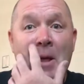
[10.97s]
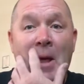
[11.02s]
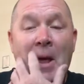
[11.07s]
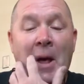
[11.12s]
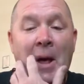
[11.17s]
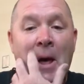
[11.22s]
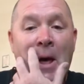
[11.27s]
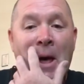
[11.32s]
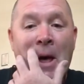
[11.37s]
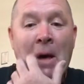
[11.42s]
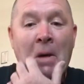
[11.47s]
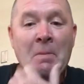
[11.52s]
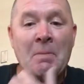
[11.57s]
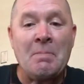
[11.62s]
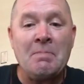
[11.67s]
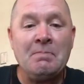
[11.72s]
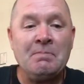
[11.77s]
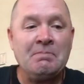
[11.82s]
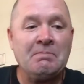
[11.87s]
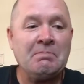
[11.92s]

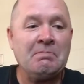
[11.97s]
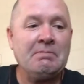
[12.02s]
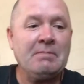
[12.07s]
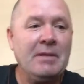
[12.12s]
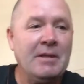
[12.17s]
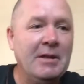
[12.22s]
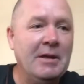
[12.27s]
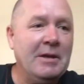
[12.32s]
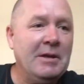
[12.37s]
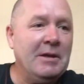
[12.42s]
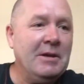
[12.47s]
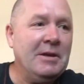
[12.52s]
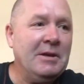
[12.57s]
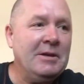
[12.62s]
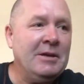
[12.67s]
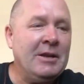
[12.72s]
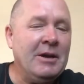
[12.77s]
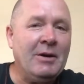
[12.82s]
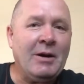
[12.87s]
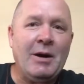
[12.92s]

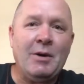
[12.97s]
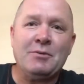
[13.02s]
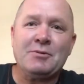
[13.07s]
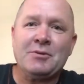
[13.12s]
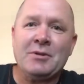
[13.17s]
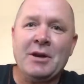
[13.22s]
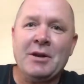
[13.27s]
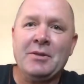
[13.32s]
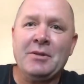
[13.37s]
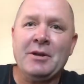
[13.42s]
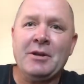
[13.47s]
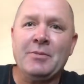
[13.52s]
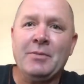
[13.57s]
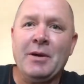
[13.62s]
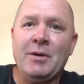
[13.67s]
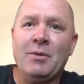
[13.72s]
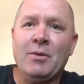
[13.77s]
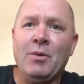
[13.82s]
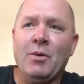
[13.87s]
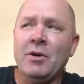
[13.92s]
You know, I was trying to think
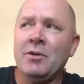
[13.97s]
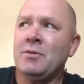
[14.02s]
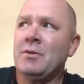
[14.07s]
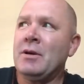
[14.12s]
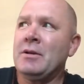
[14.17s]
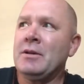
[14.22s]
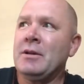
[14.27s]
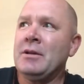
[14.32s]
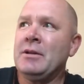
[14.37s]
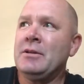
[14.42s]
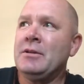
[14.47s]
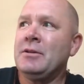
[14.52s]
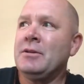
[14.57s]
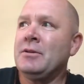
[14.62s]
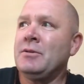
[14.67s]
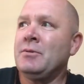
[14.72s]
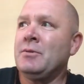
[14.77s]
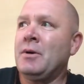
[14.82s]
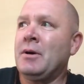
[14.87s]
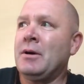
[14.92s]
about, well, what do I need
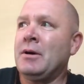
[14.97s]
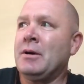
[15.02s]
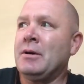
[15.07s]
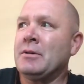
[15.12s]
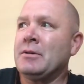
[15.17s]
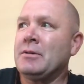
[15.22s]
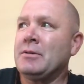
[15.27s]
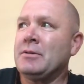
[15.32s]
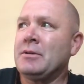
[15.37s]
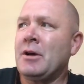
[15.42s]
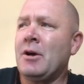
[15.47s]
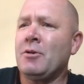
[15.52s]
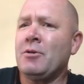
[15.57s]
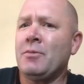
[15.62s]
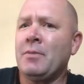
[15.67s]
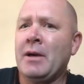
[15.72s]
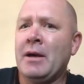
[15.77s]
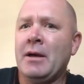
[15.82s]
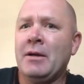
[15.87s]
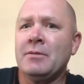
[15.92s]
to talk
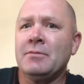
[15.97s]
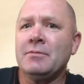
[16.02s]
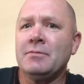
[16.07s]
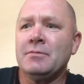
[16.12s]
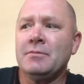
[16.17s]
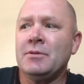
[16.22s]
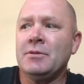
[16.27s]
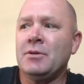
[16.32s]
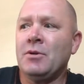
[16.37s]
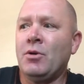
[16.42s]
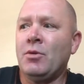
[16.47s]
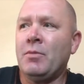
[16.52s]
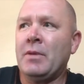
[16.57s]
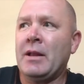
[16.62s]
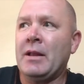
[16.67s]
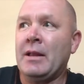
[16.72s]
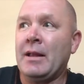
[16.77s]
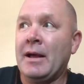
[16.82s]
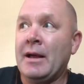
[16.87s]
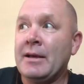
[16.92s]
about, you know, on my
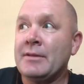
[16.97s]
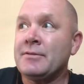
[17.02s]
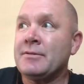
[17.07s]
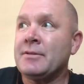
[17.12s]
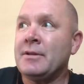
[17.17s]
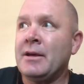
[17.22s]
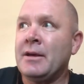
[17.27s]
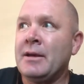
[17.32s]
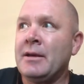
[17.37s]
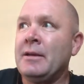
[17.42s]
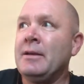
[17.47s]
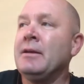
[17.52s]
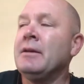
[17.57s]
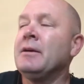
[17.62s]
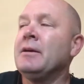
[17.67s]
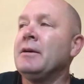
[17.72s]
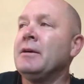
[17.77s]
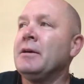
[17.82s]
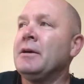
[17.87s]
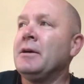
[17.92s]
last day?
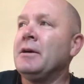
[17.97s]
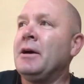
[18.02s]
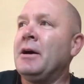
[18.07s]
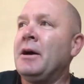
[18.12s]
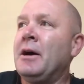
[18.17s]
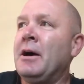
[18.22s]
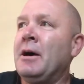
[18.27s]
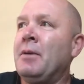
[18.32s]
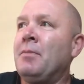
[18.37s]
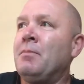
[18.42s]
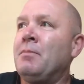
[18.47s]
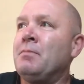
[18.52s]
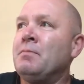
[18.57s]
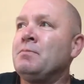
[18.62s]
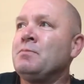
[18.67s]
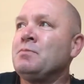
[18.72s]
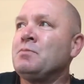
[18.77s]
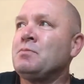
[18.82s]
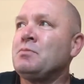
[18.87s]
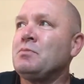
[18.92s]
I
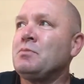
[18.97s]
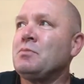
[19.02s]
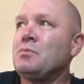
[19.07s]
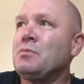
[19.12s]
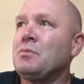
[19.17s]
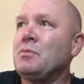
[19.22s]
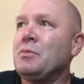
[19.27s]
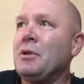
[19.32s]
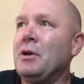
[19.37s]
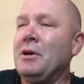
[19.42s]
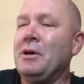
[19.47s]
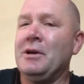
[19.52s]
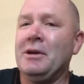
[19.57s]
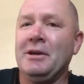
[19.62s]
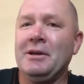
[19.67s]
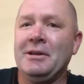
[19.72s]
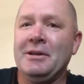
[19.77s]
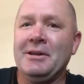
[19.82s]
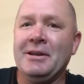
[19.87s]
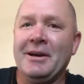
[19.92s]

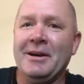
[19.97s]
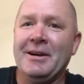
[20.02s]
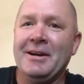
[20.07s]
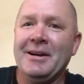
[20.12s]
mean,